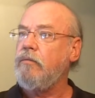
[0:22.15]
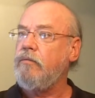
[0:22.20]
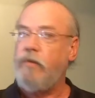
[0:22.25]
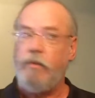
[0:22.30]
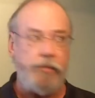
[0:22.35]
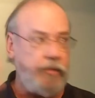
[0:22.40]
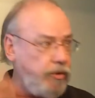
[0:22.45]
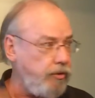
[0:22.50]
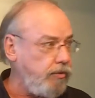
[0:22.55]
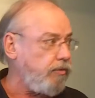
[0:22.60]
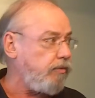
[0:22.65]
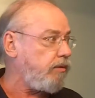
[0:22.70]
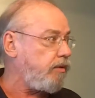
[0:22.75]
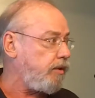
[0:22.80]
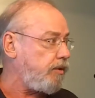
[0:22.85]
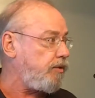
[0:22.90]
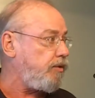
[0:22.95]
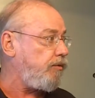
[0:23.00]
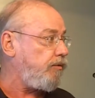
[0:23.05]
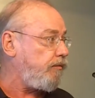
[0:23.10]
from you,
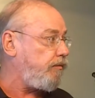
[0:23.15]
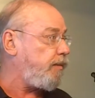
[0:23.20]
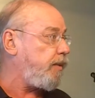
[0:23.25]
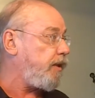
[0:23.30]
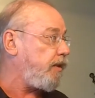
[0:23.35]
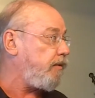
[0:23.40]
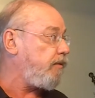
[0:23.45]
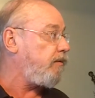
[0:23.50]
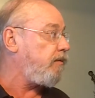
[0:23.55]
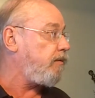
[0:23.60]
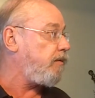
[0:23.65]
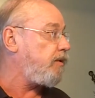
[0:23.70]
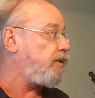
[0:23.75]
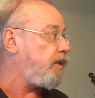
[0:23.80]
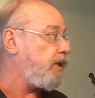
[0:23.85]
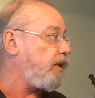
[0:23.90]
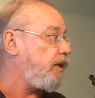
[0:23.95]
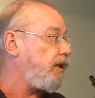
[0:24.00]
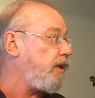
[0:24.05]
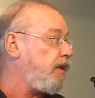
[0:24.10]
because you've been
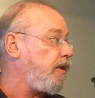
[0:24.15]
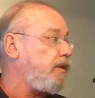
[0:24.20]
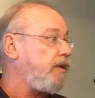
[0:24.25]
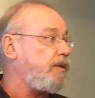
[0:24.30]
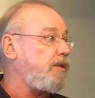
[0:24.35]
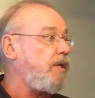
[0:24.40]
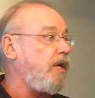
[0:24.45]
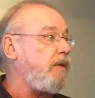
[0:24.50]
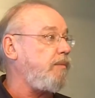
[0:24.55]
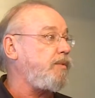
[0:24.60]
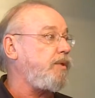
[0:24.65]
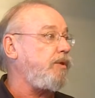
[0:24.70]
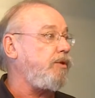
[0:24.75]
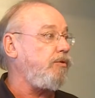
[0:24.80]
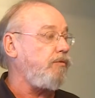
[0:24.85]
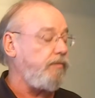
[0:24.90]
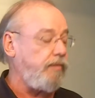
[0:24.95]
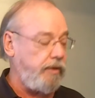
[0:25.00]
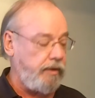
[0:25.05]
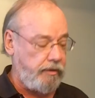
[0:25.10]
sending in the Psalms that
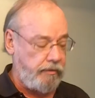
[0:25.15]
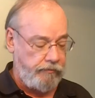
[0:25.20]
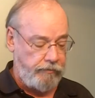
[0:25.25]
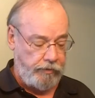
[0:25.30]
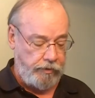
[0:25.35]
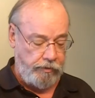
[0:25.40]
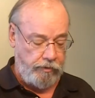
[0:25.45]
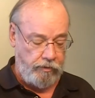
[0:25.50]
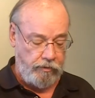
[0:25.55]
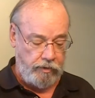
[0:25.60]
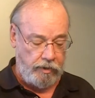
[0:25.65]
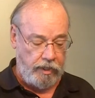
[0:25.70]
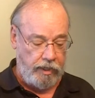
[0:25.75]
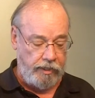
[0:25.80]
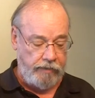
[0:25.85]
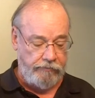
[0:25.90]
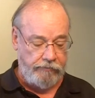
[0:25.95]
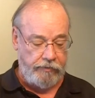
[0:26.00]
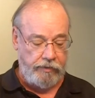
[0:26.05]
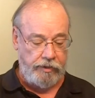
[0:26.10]
you've written for your own
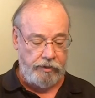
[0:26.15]
life,